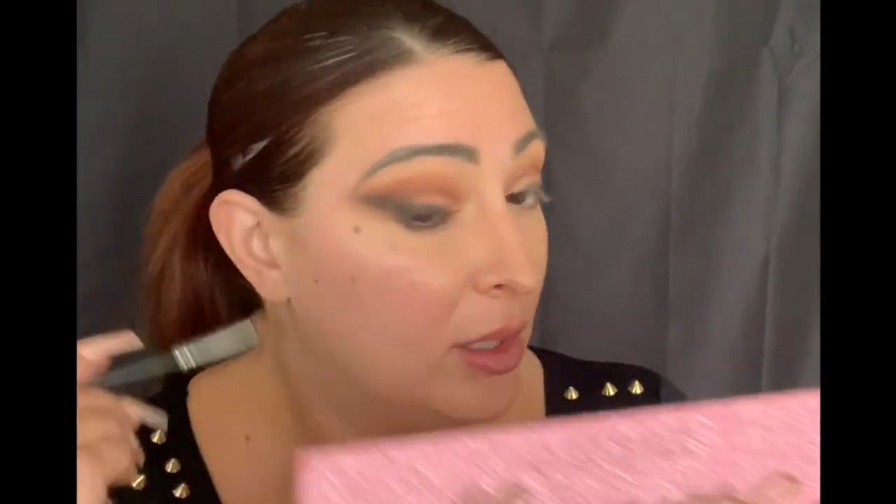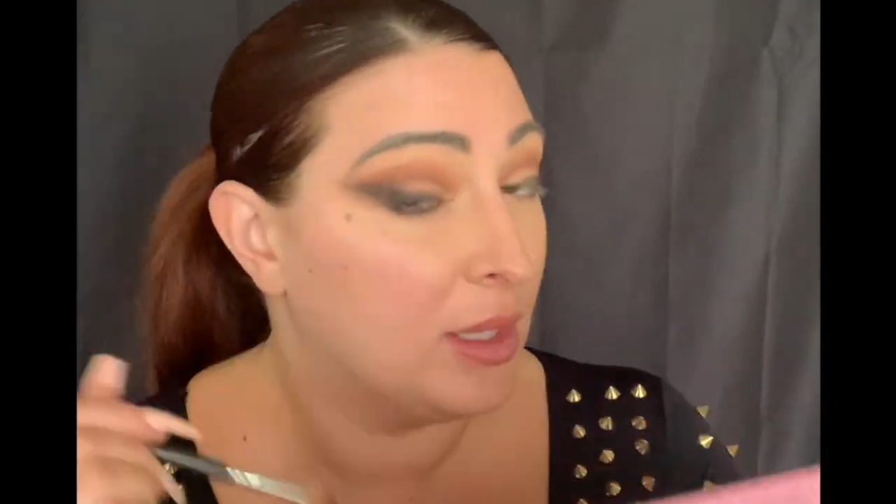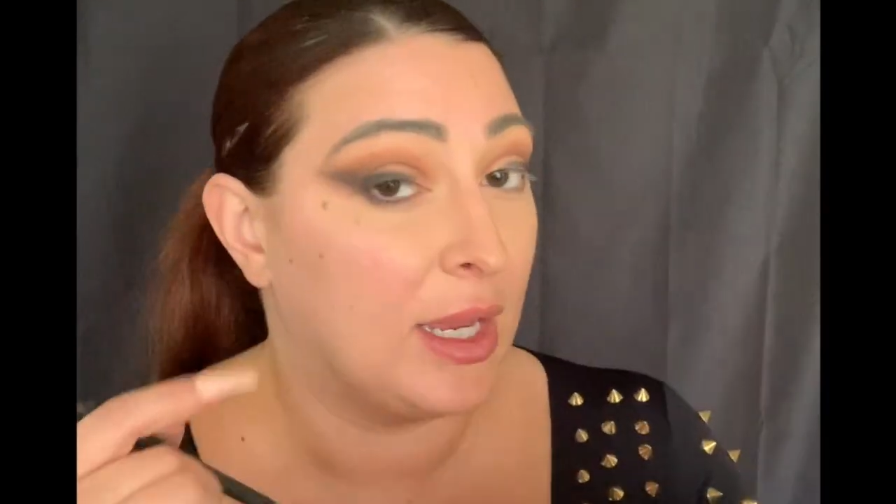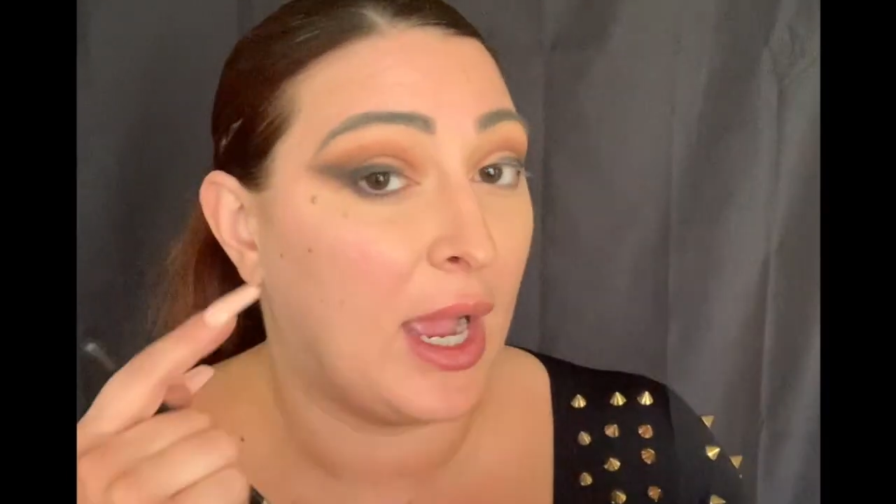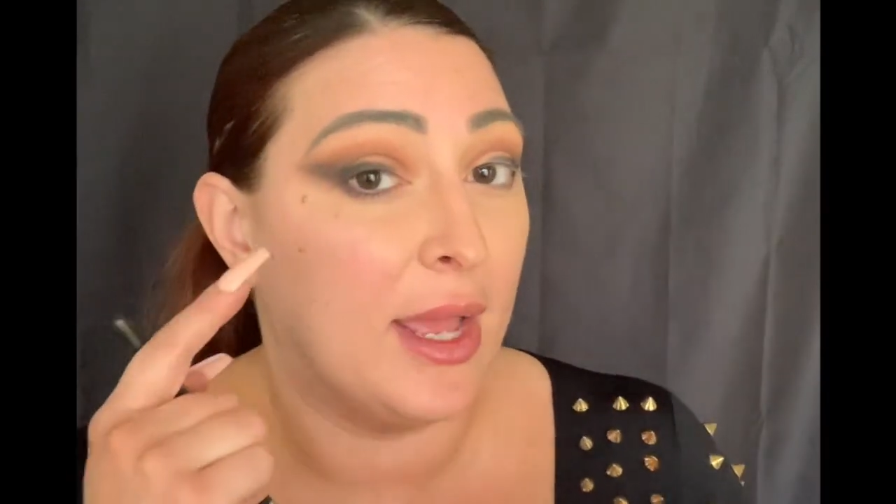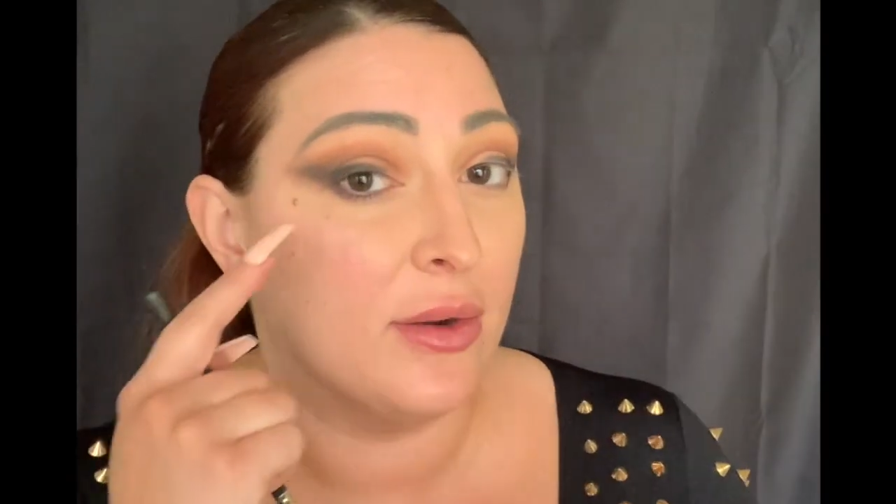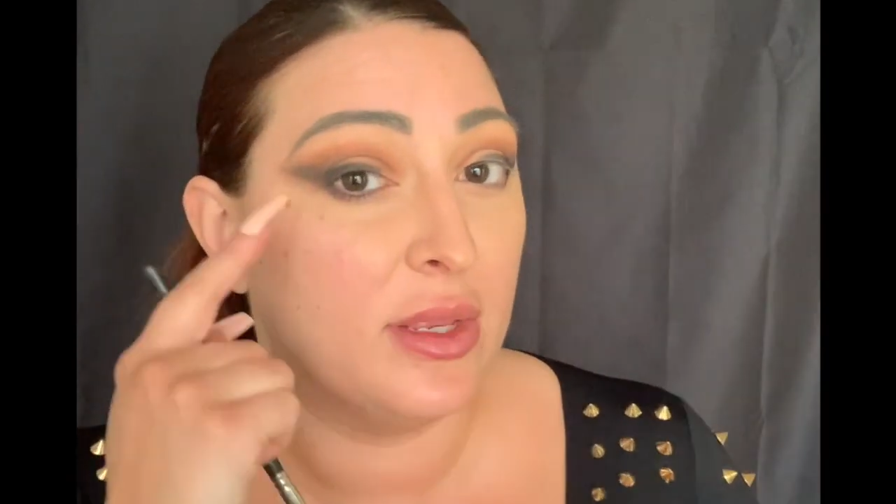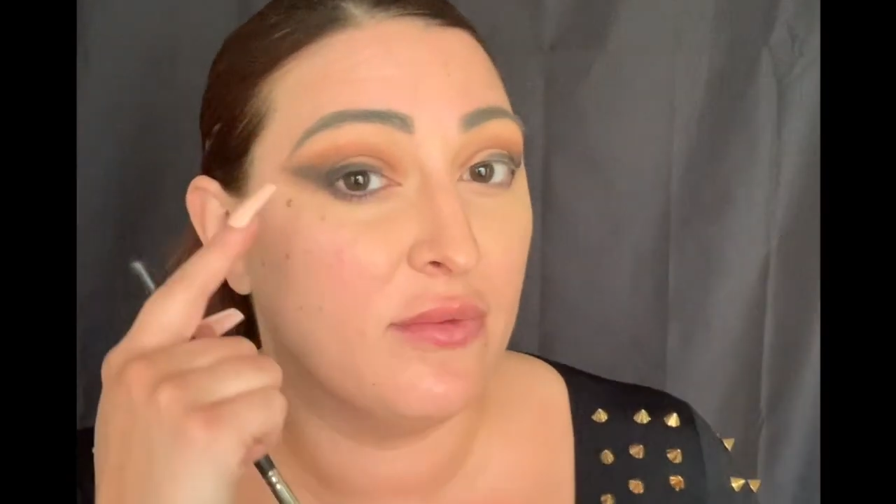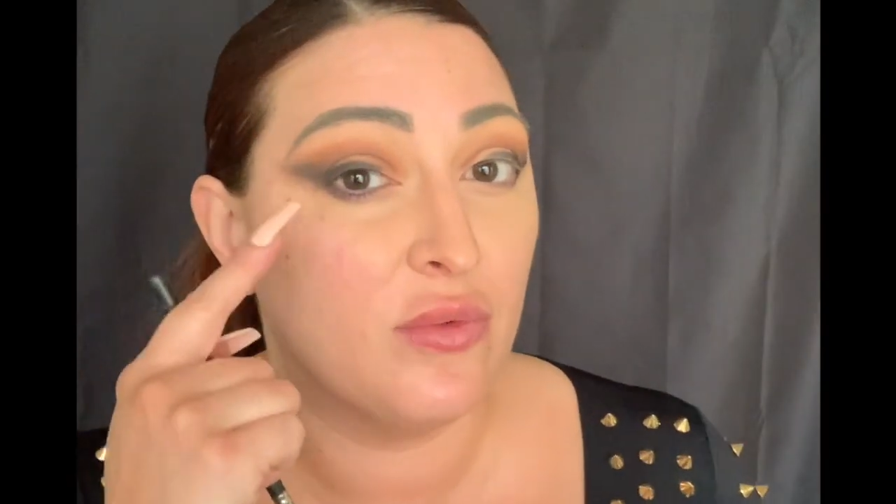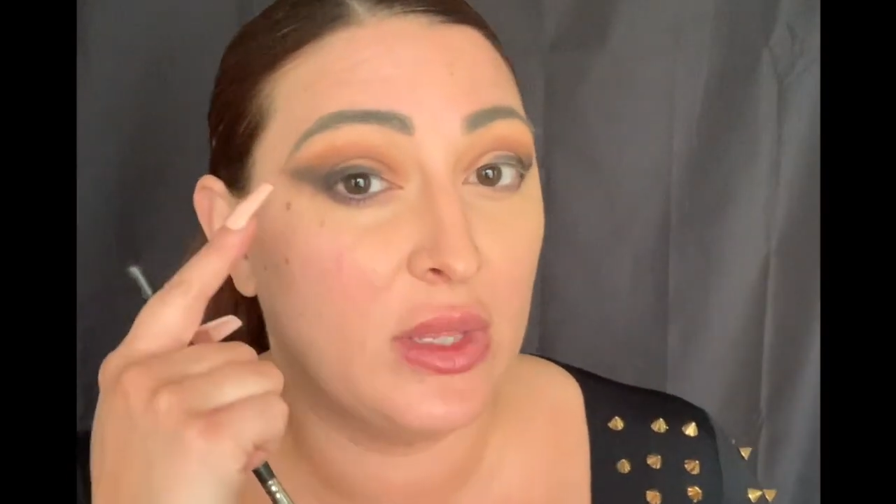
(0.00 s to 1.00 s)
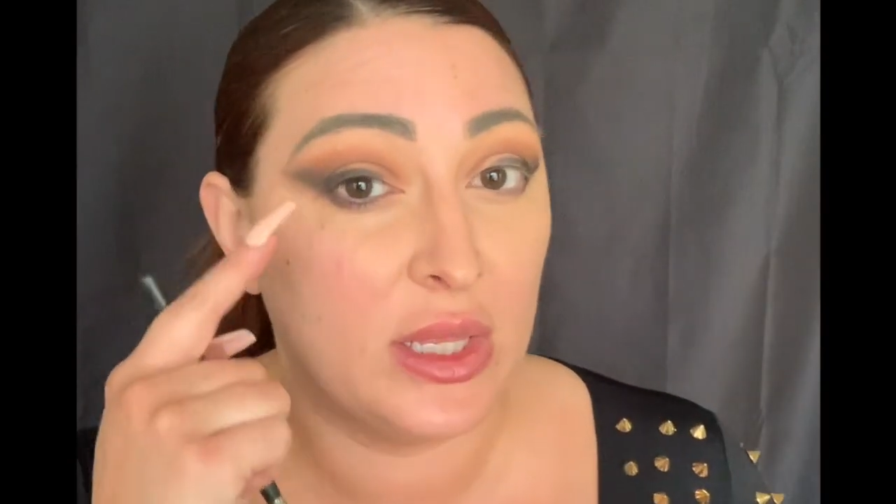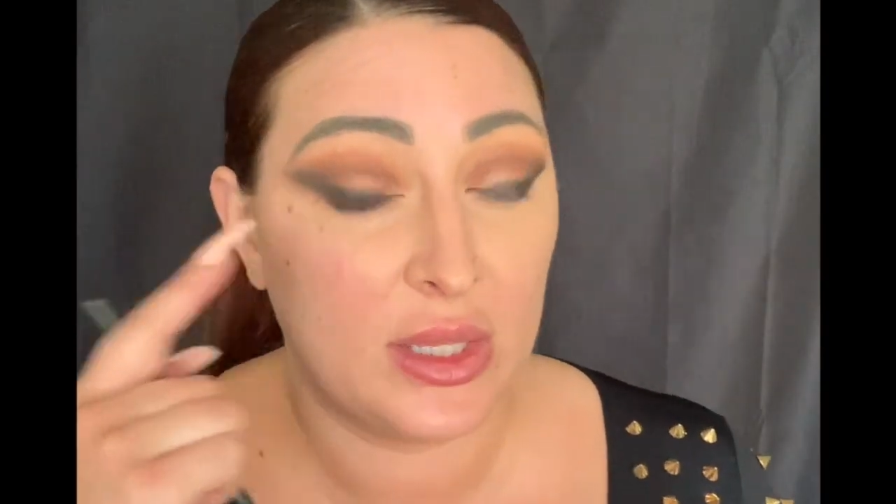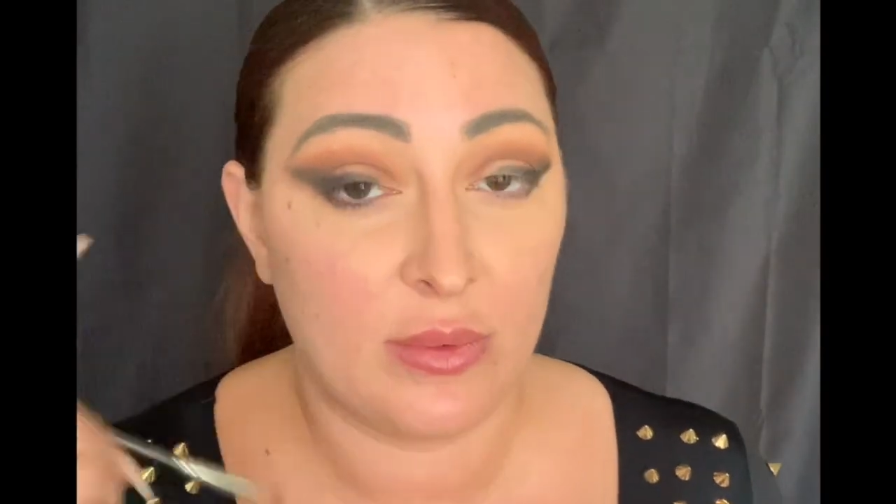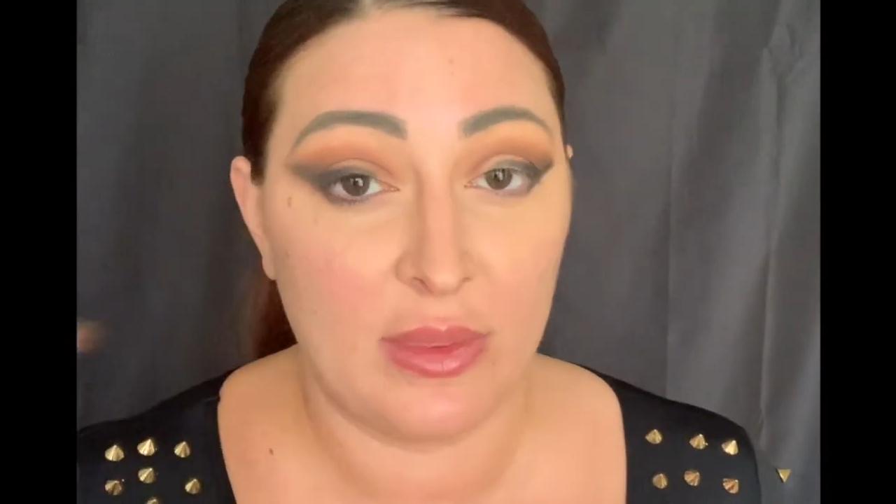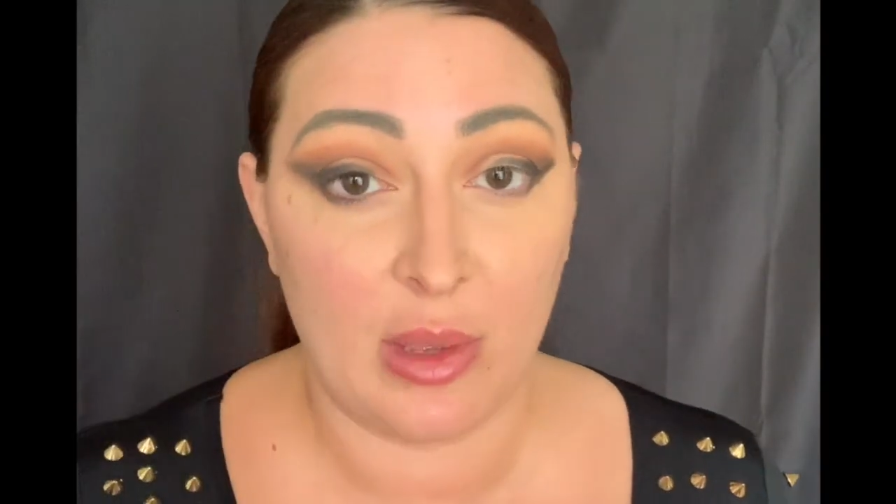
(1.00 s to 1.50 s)
Like, I don't even really
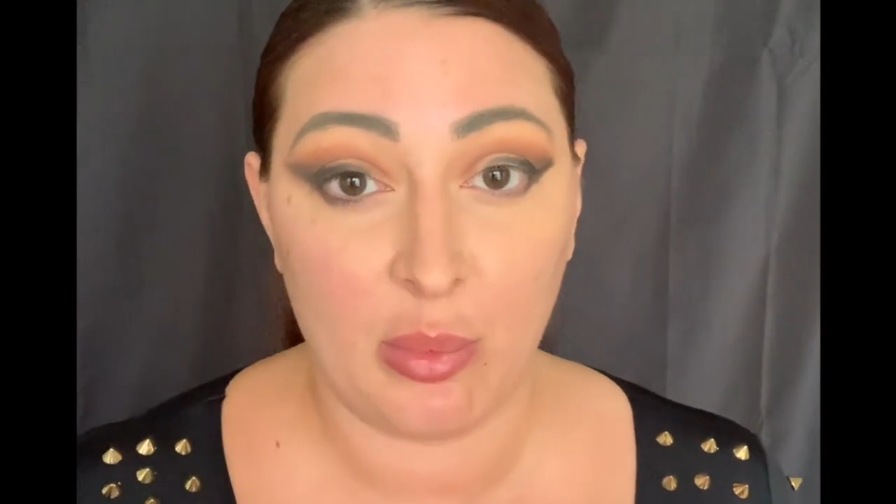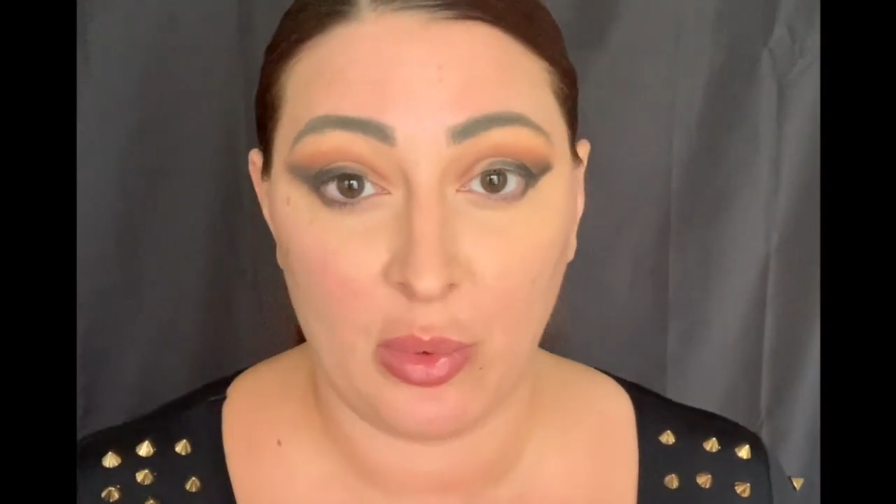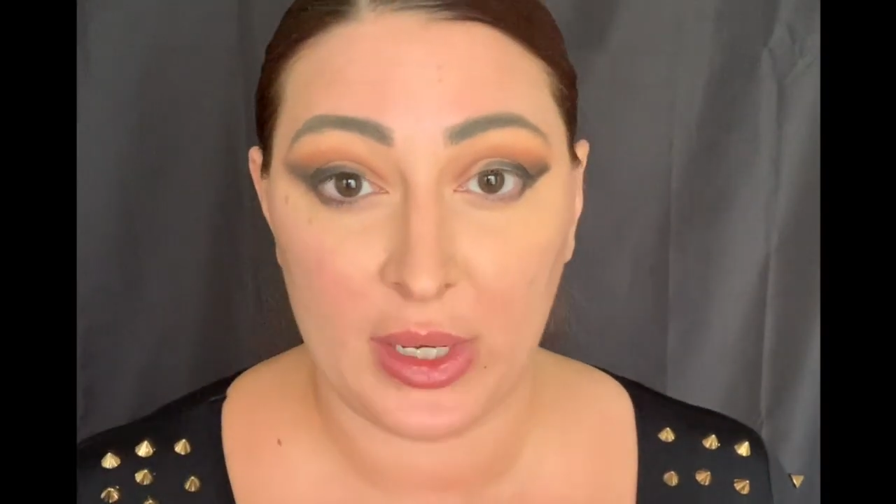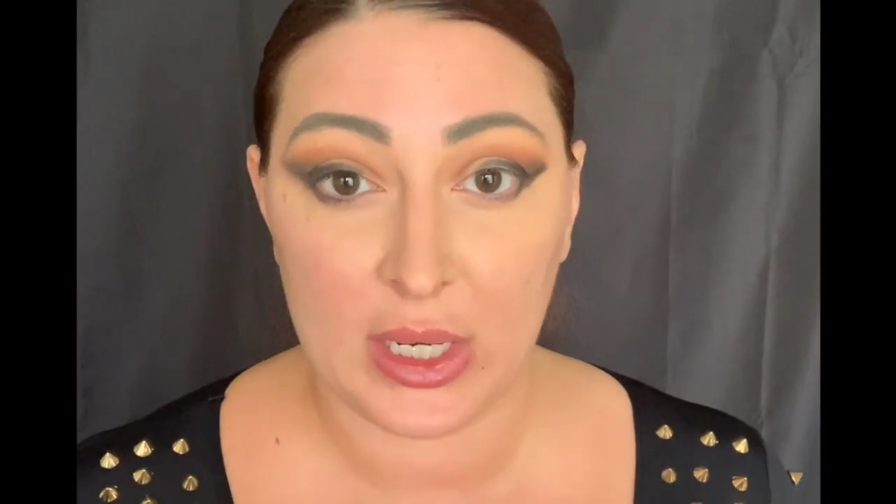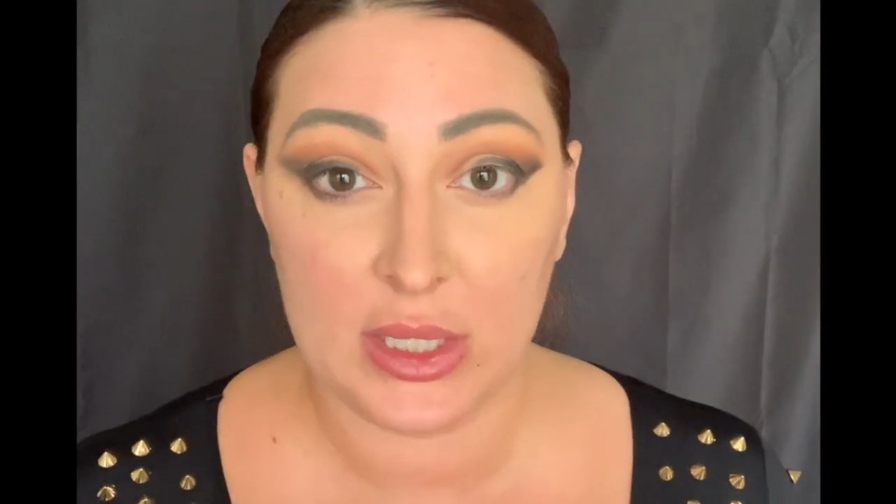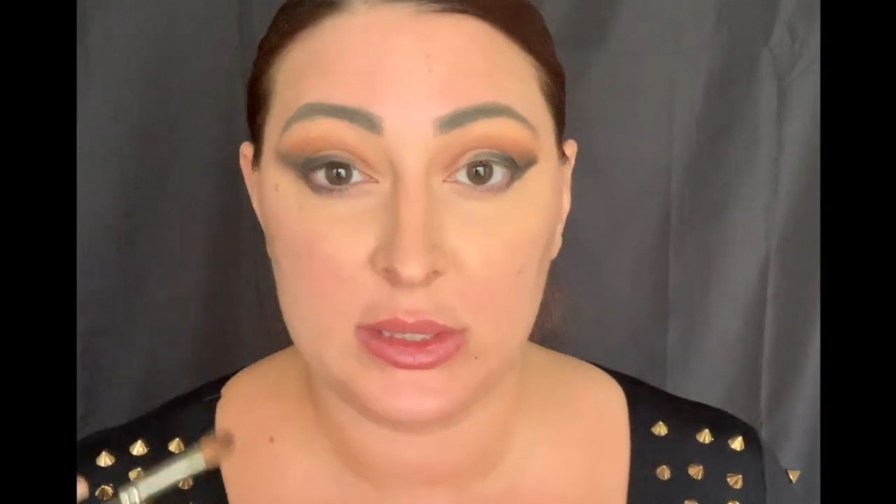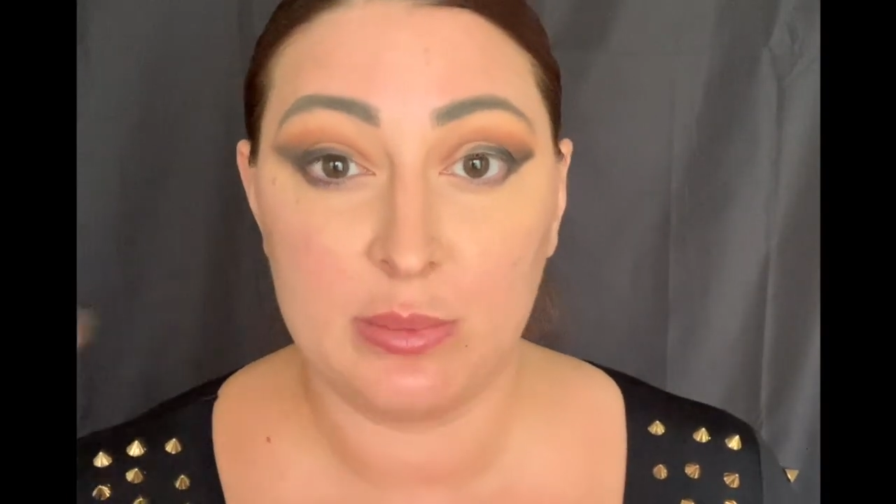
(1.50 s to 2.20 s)
like the way that point is,